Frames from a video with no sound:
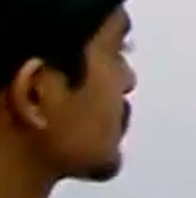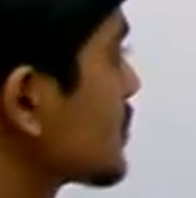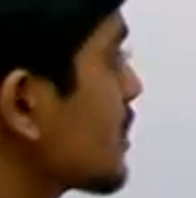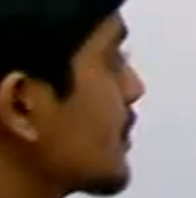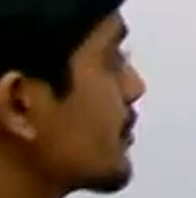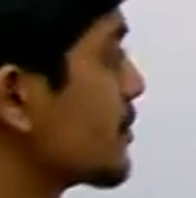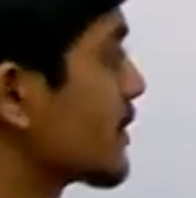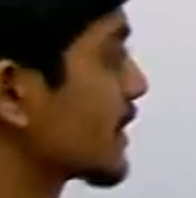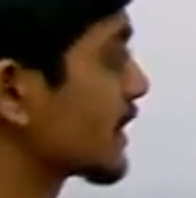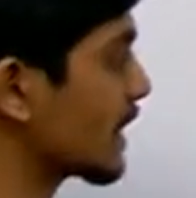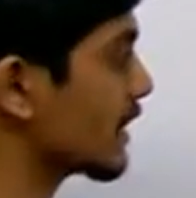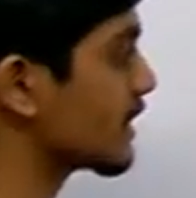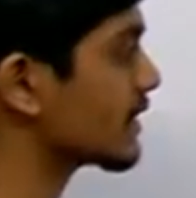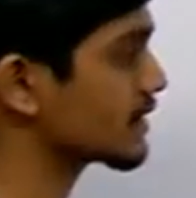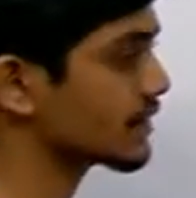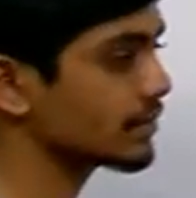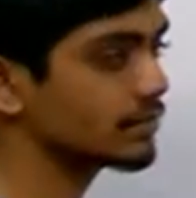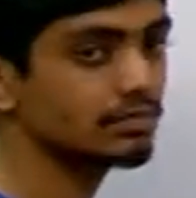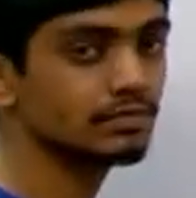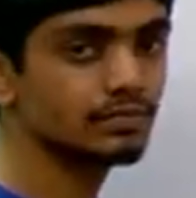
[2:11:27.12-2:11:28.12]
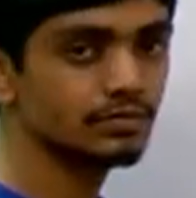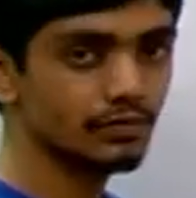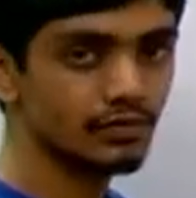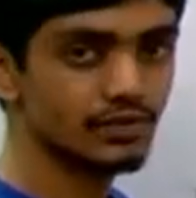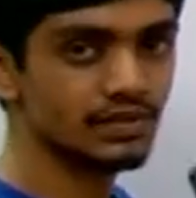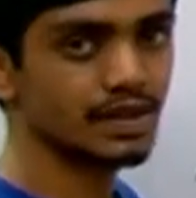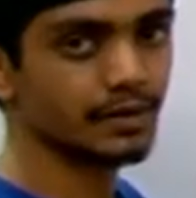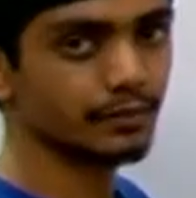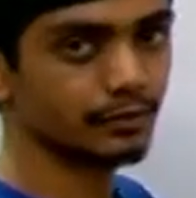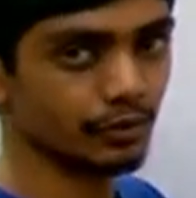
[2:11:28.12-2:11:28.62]
some mechanism,
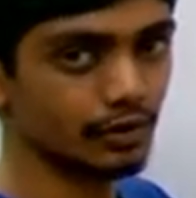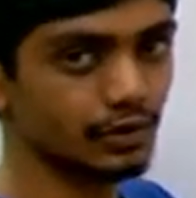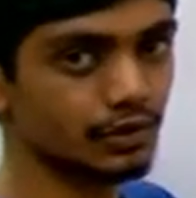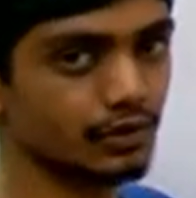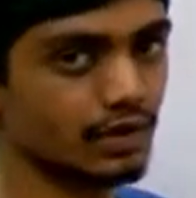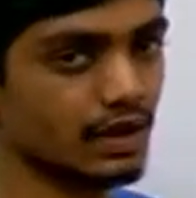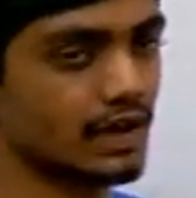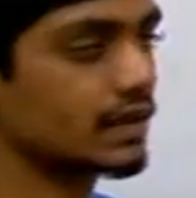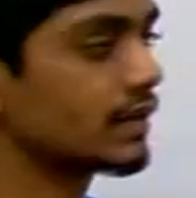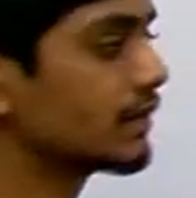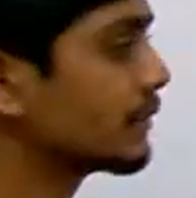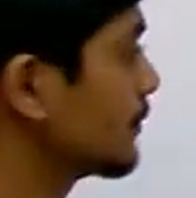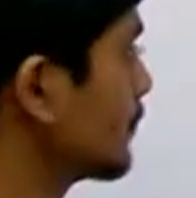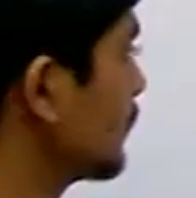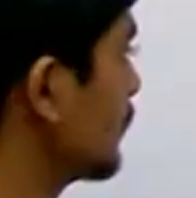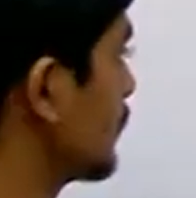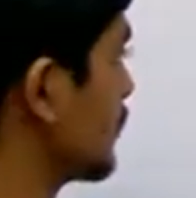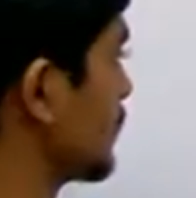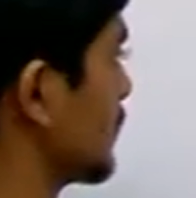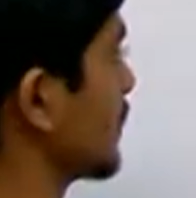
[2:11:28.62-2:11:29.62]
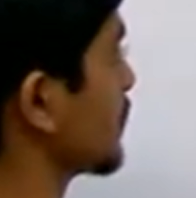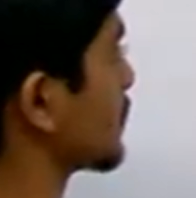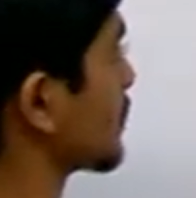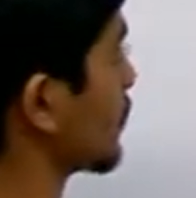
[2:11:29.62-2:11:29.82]
which I am going to write just